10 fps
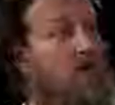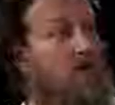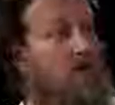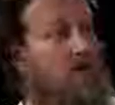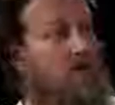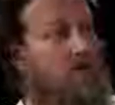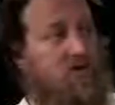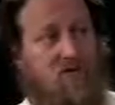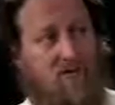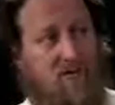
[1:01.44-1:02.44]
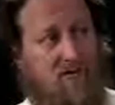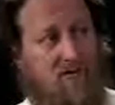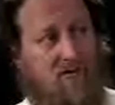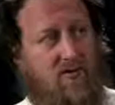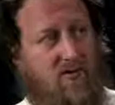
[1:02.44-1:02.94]
are we here? What's it all
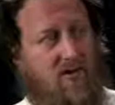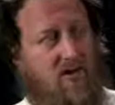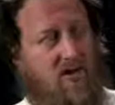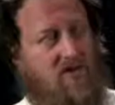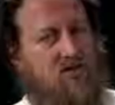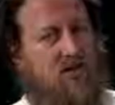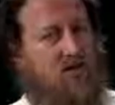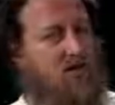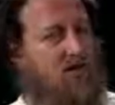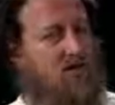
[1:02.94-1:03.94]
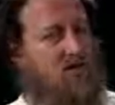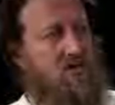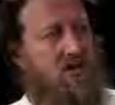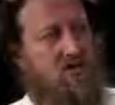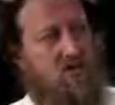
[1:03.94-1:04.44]
for? So you could
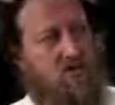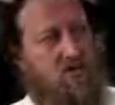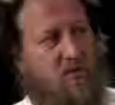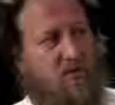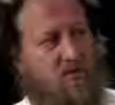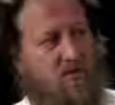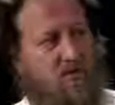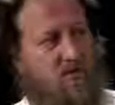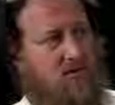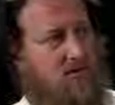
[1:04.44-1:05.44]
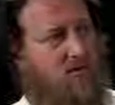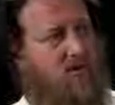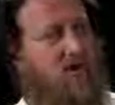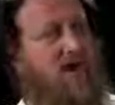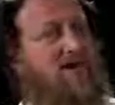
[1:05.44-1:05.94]
discuss with the person, you
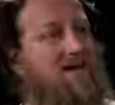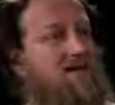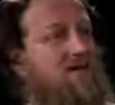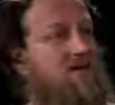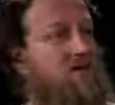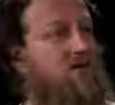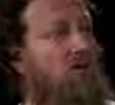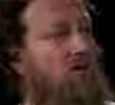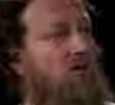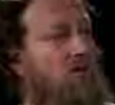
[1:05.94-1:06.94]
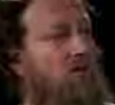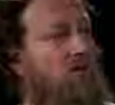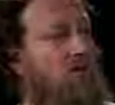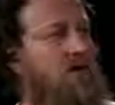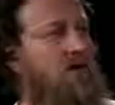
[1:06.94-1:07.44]
could raise this topic.
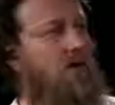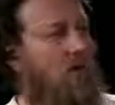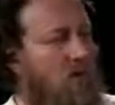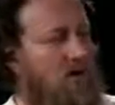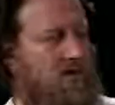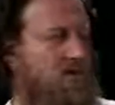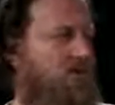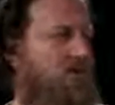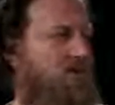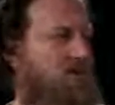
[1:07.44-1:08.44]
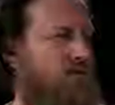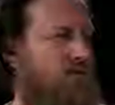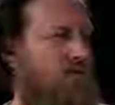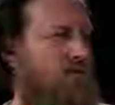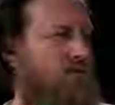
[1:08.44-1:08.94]
What is the purpose
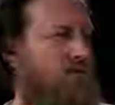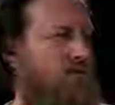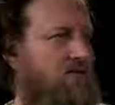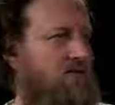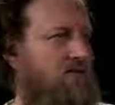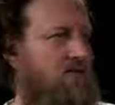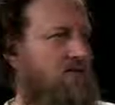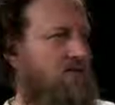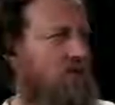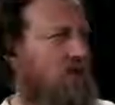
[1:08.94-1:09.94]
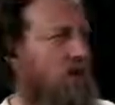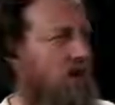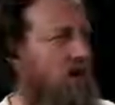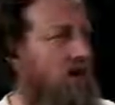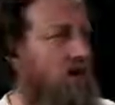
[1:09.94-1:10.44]
of life?
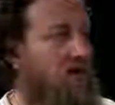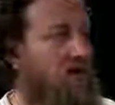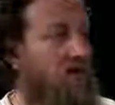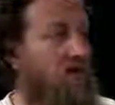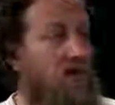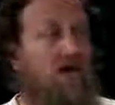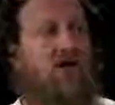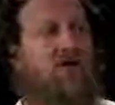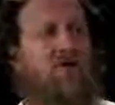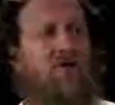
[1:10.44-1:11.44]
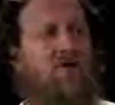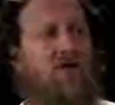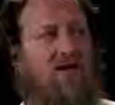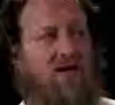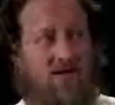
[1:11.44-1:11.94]
Why do we human
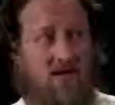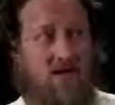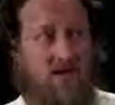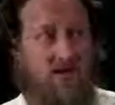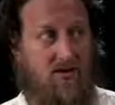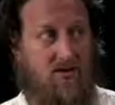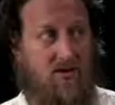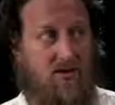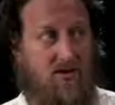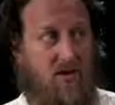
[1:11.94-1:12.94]
beings exist?